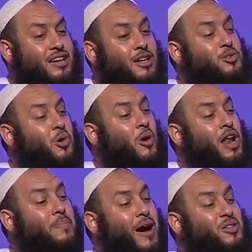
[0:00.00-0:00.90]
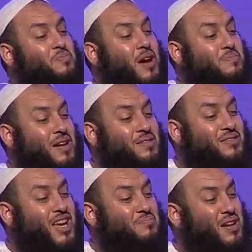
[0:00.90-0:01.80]
It's all about, my
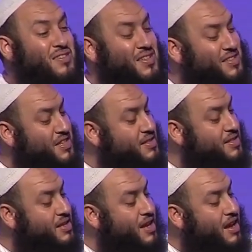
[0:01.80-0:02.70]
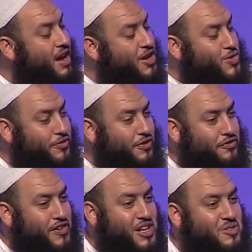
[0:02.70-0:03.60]
brothers and my sisters, are you
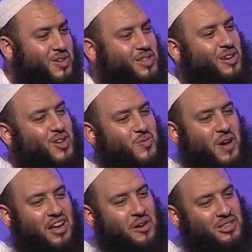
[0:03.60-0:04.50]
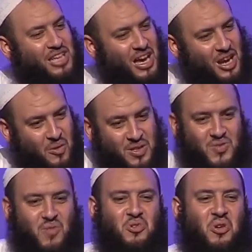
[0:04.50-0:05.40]
fulfilling what Allah subhanahu wa ta'ala wants
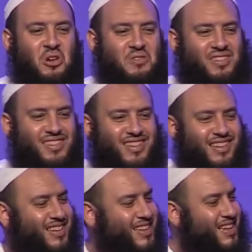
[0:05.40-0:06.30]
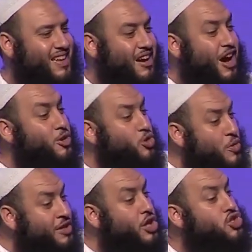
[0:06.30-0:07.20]
from you or not? Are you
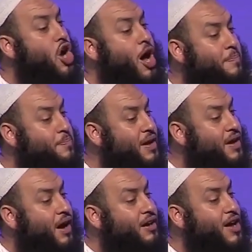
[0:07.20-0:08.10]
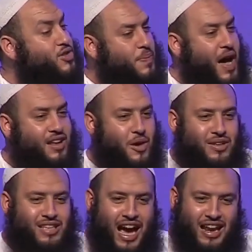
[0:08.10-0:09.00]
doing the job Allah subhanahu wa
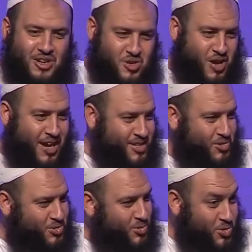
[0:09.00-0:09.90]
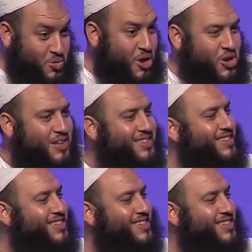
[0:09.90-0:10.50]
ta'ala created you to do or not?